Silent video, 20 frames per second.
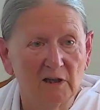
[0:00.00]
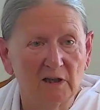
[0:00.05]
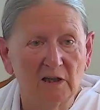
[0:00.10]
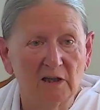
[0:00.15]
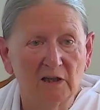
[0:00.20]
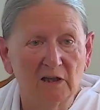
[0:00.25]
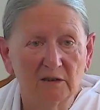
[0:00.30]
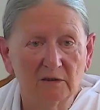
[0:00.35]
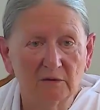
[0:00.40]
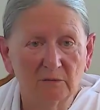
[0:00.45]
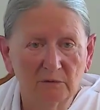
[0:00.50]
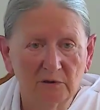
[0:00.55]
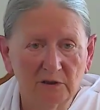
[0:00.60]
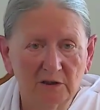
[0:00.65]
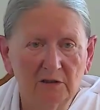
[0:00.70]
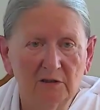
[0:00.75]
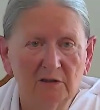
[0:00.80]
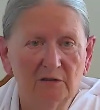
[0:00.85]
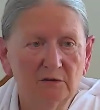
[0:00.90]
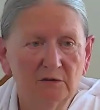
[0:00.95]
And
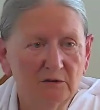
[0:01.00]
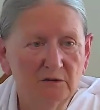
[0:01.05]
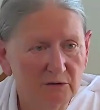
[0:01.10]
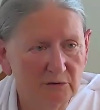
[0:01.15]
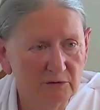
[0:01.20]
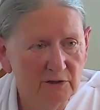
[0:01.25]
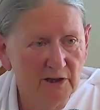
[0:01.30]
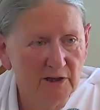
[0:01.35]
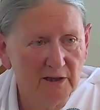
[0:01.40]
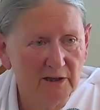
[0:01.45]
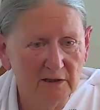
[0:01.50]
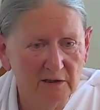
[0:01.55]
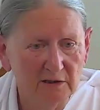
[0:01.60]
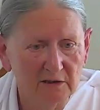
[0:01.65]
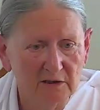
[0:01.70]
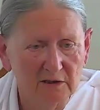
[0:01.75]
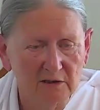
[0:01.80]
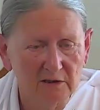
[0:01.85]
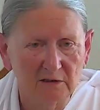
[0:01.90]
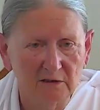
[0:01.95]
when you do
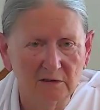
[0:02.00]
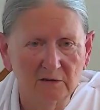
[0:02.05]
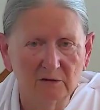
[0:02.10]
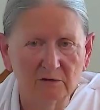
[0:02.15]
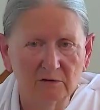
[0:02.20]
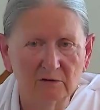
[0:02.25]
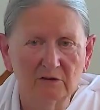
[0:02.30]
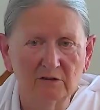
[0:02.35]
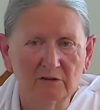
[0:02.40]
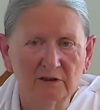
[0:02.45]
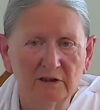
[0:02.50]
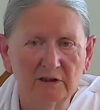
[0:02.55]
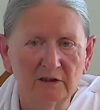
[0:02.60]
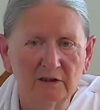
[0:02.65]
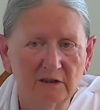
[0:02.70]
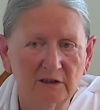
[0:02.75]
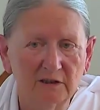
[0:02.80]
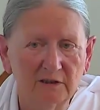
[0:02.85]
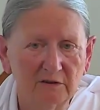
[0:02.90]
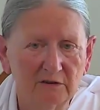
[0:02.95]
that, you're going
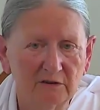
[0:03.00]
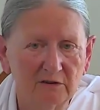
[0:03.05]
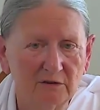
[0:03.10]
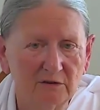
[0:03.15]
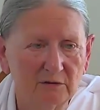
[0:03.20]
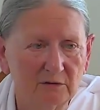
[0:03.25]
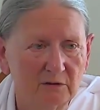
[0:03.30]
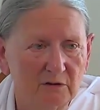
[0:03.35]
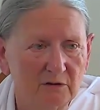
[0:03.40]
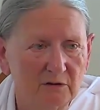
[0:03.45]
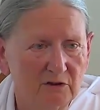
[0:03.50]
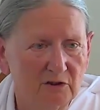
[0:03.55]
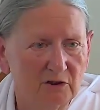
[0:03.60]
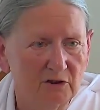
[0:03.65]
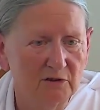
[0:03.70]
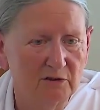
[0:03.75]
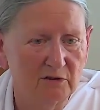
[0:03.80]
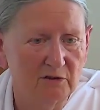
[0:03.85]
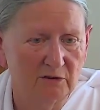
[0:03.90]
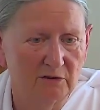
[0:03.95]
against your
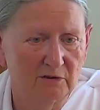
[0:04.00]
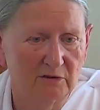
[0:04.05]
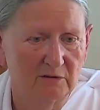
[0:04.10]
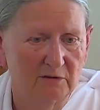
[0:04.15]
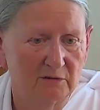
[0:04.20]
conscience.